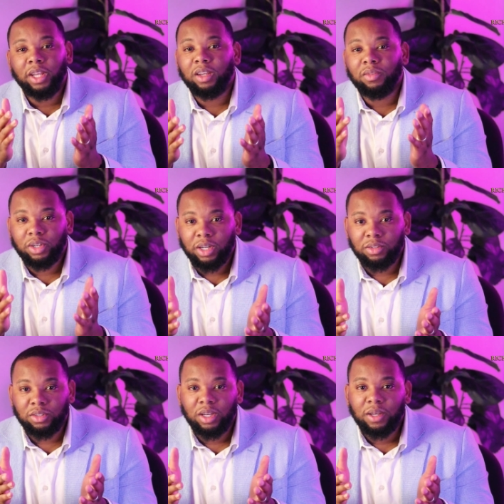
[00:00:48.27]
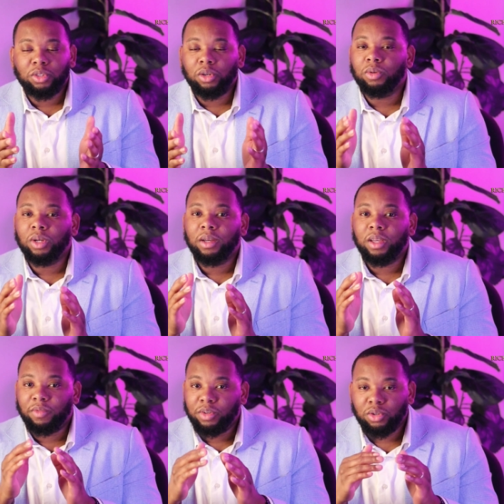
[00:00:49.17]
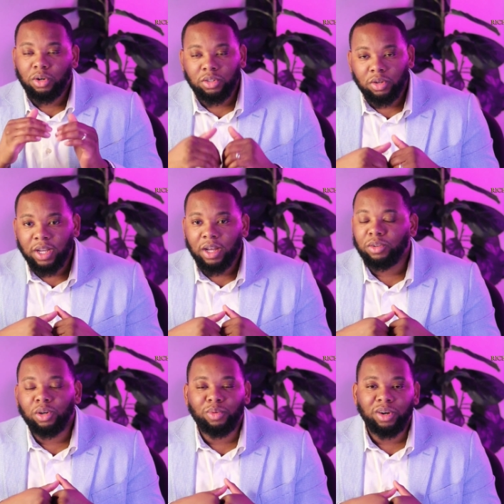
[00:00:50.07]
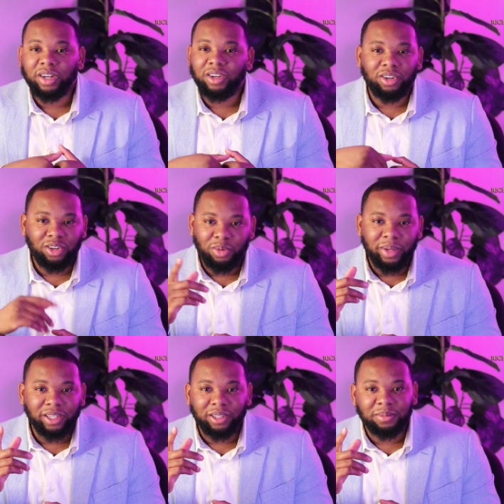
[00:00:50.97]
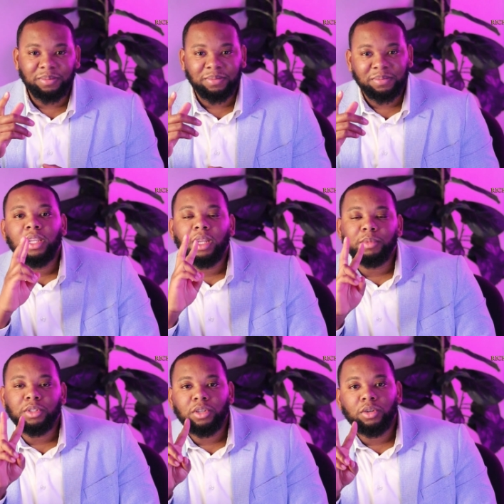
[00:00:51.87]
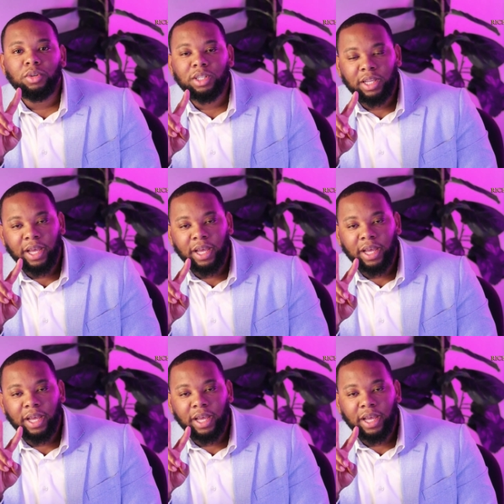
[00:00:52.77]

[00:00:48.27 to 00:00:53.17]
negative accounts. So if your scores go down, don't worry, they're going to go back up. Number 2 is